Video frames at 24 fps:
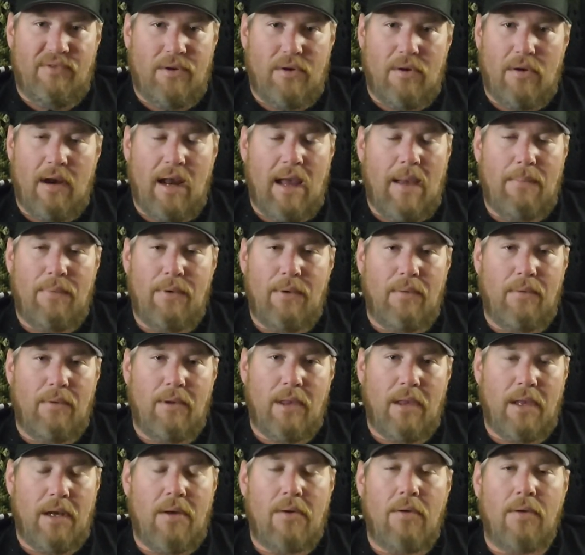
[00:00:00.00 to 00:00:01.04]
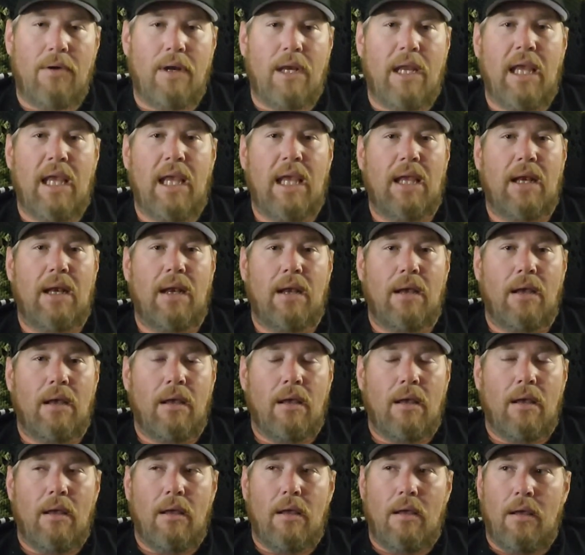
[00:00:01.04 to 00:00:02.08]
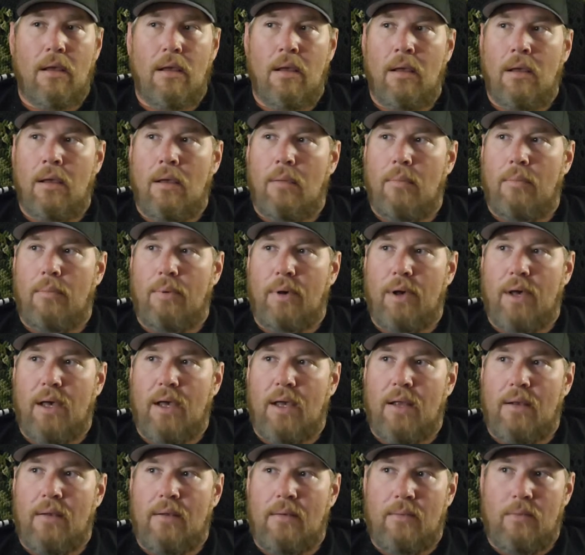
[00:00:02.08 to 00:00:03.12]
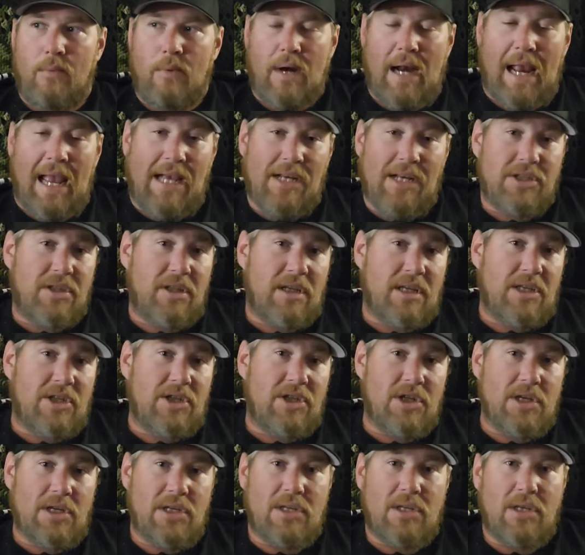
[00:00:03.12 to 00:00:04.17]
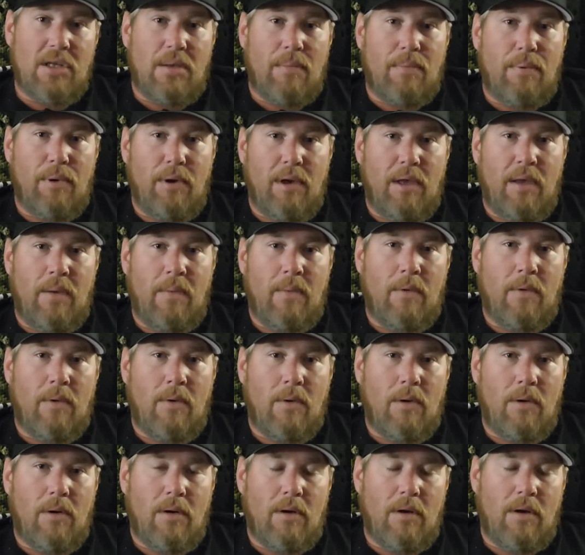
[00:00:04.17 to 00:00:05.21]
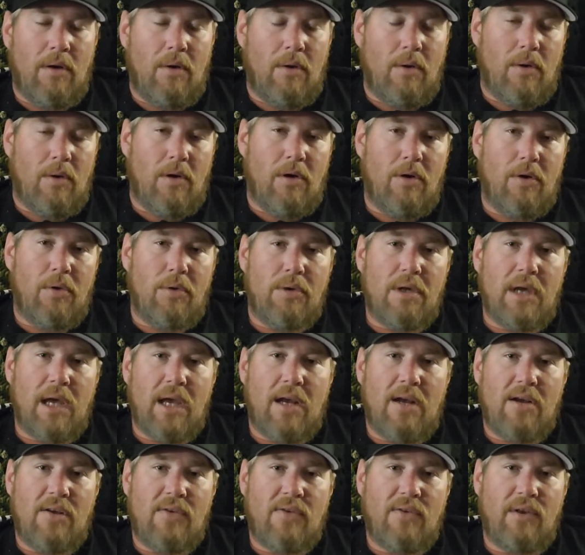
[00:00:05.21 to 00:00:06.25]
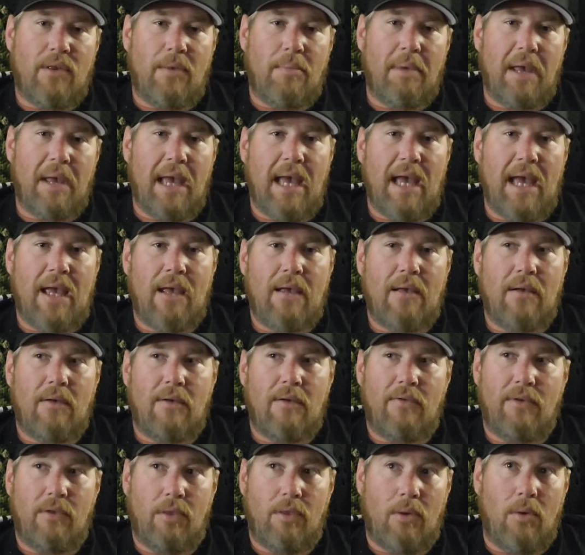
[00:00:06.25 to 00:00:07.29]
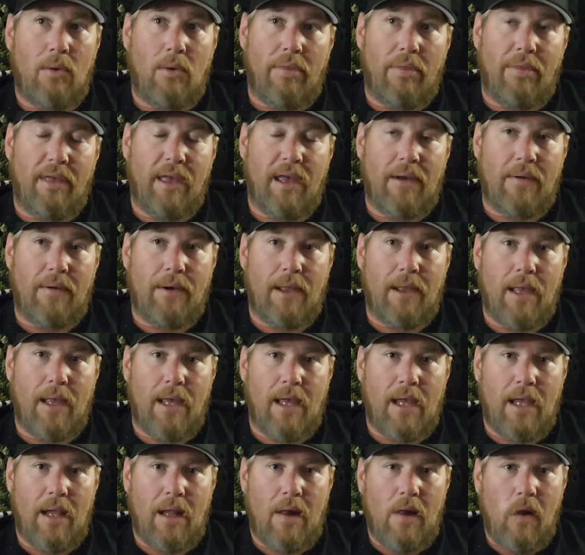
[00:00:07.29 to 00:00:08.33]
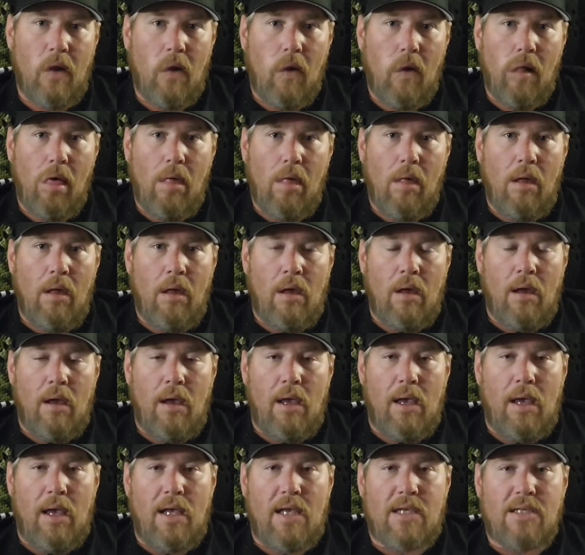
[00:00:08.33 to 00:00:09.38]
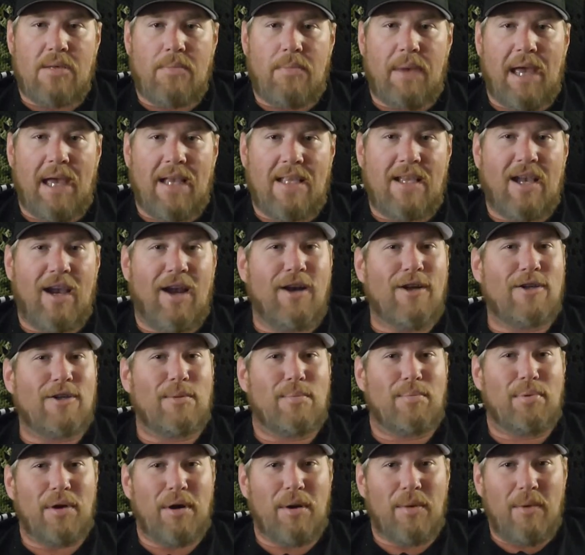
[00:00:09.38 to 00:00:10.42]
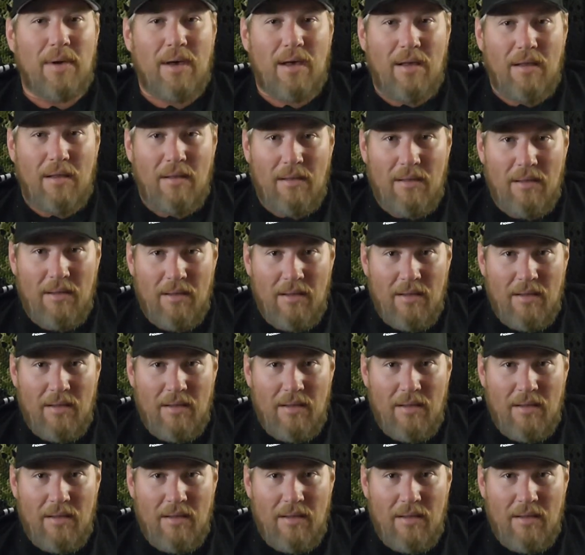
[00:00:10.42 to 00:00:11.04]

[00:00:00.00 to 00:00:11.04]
crap you really don't need. But we're actually just to the point we're going to order new tires for the back, or for the whole thing, really. Because the back tires are pretty well